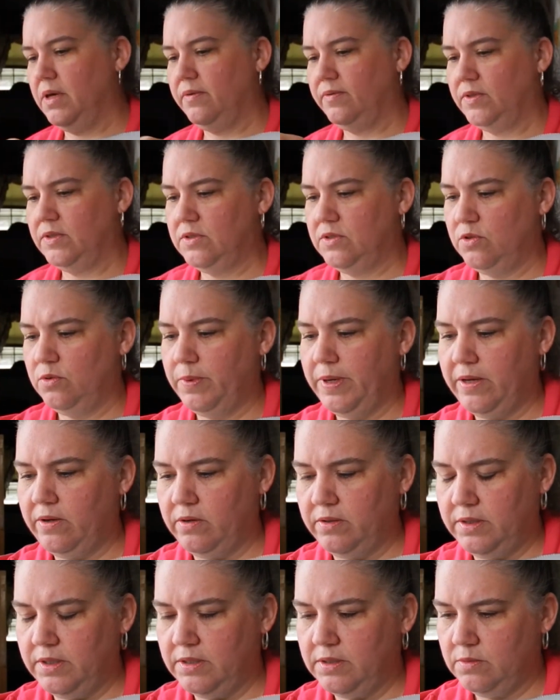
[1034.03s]
have to zoom out
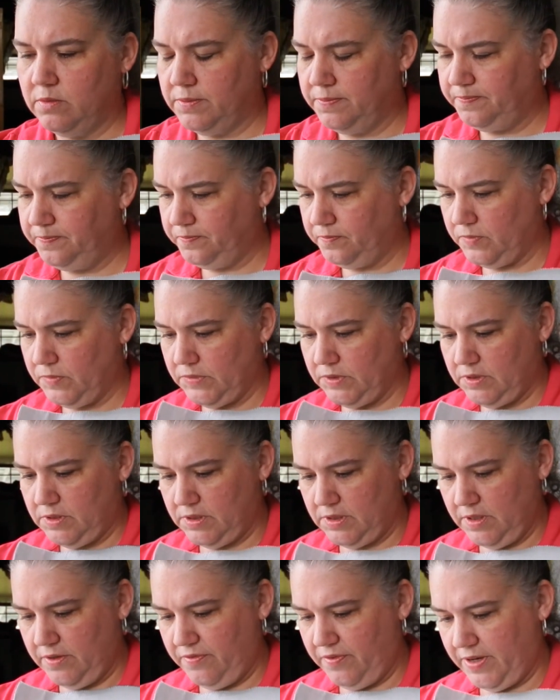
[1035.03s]
on this one. Let's
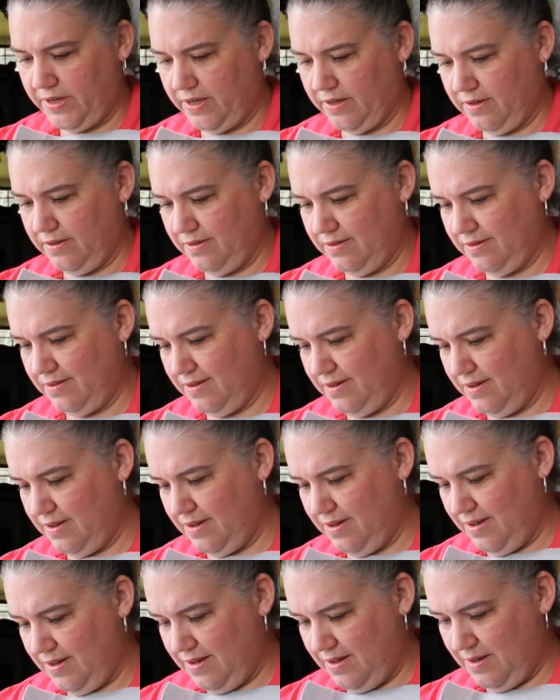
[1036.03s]
see if I can
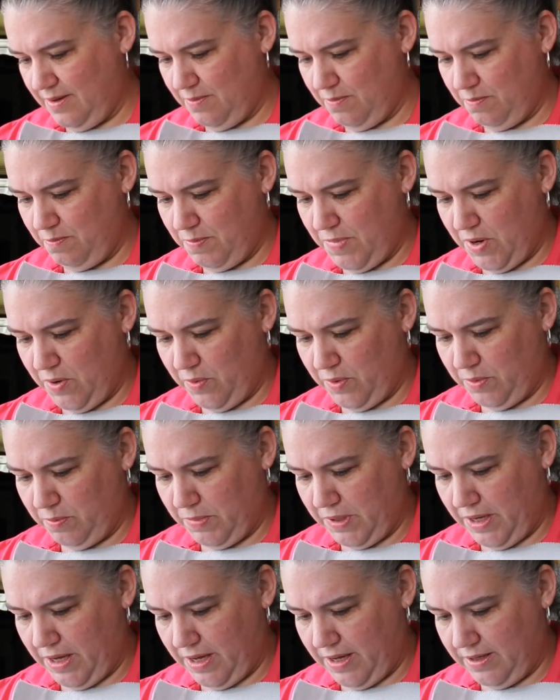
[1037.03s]
bear with
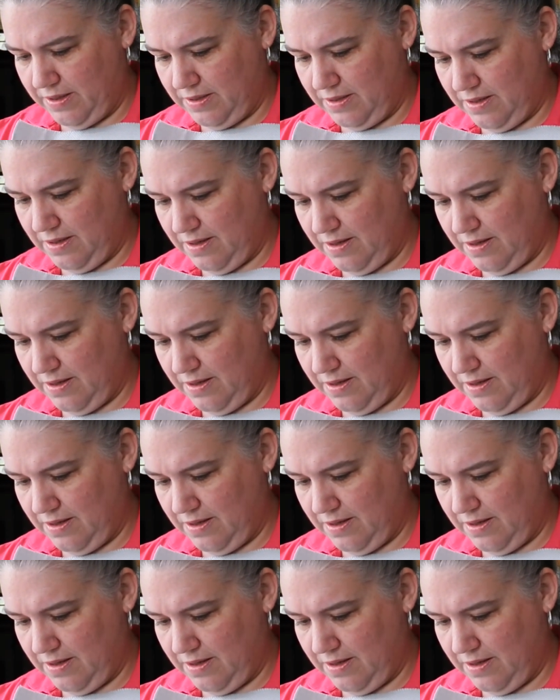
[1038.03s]
me guys.